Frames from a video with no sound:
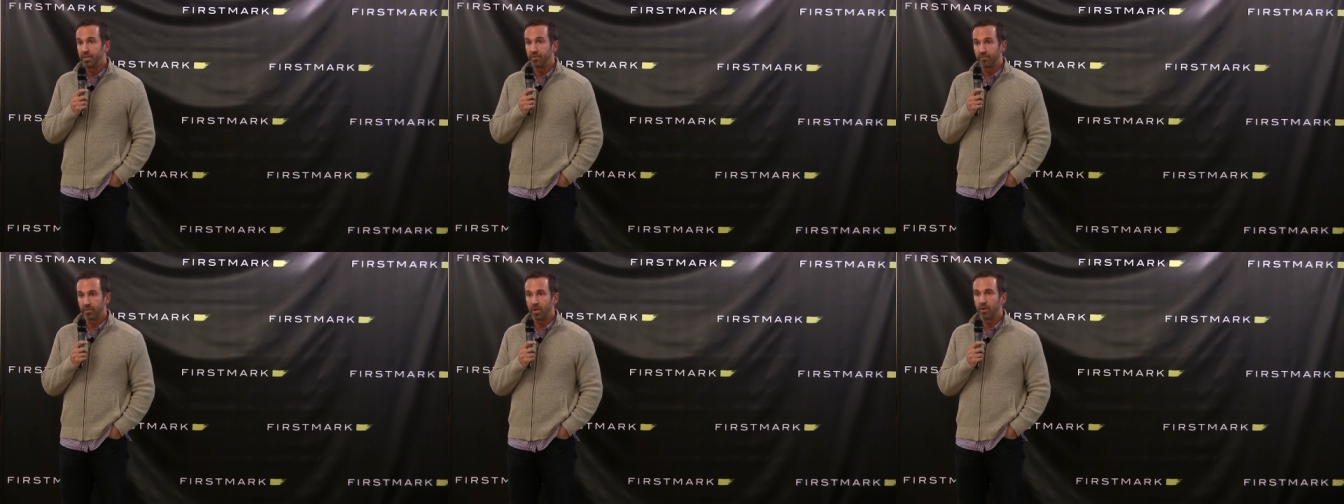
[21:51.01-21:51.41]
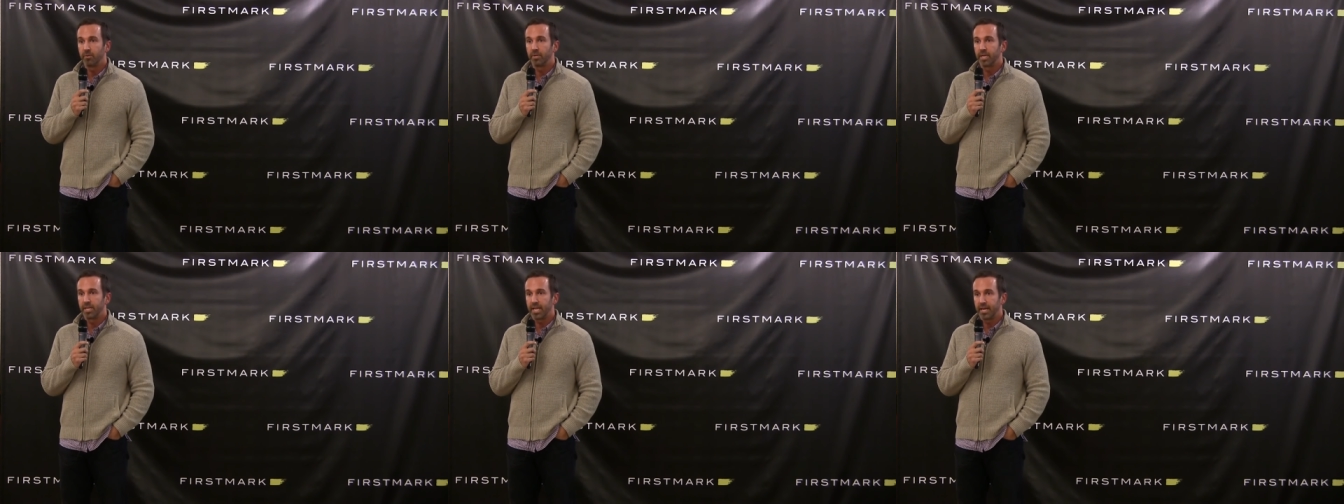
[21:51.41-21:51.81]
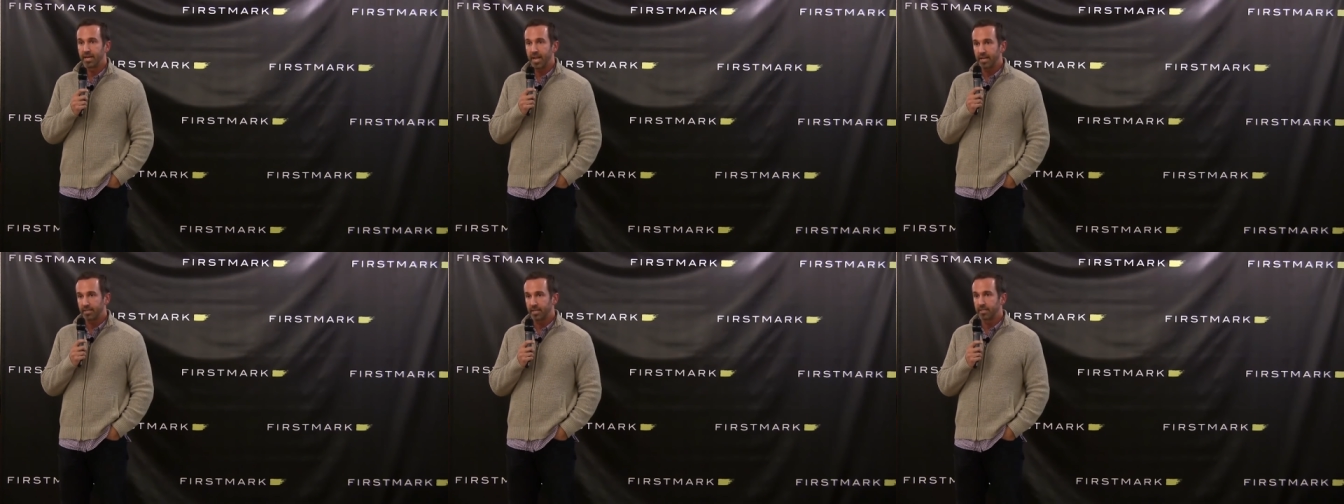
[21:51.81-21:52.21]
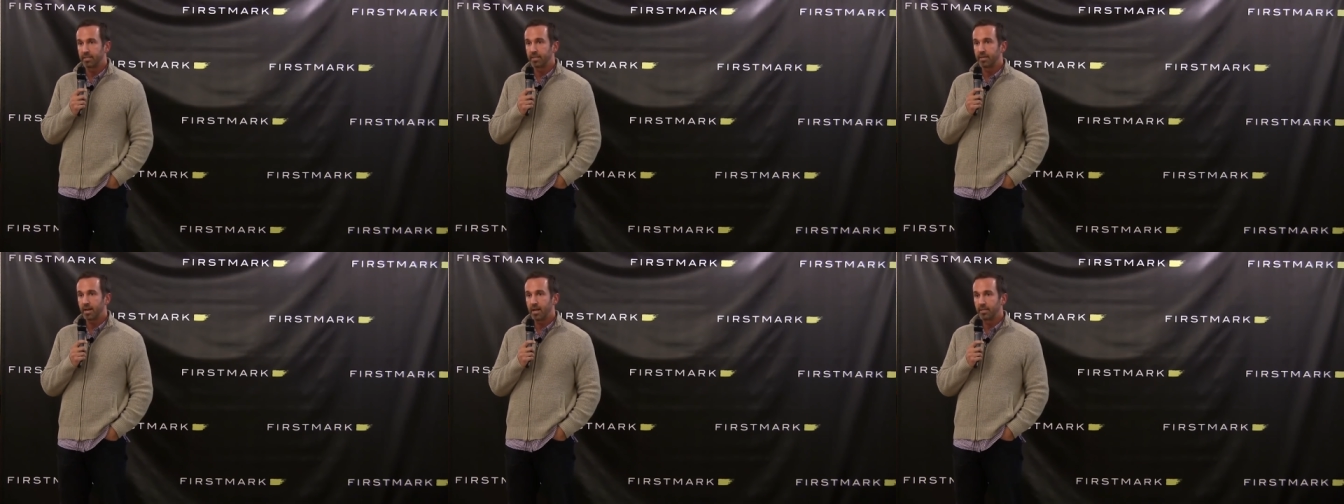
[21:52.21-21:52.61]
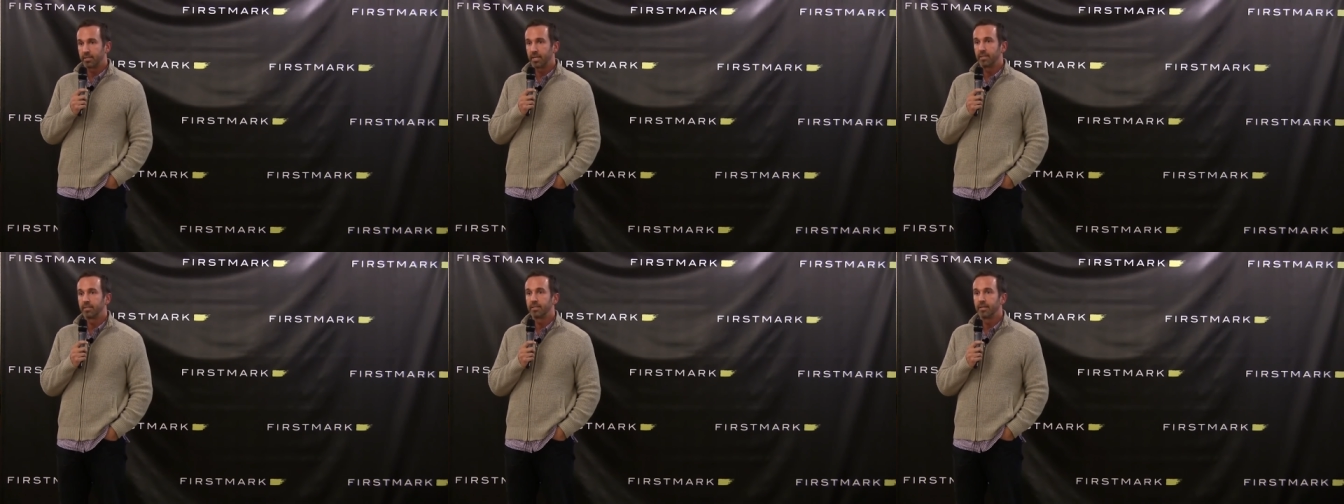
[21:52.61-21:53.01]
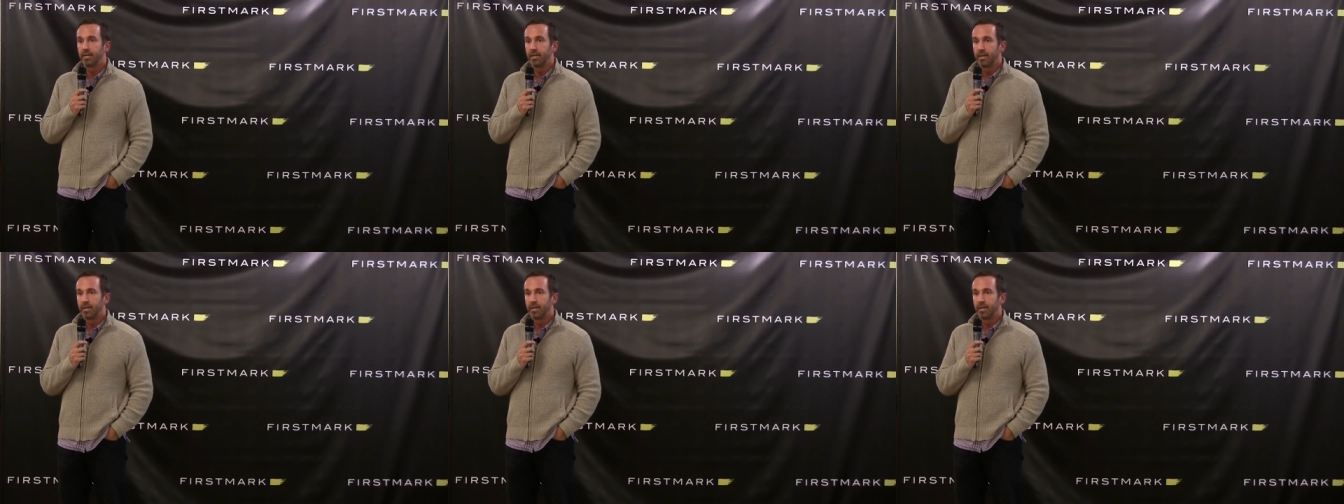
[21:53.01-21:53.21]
deal flow and getting access to content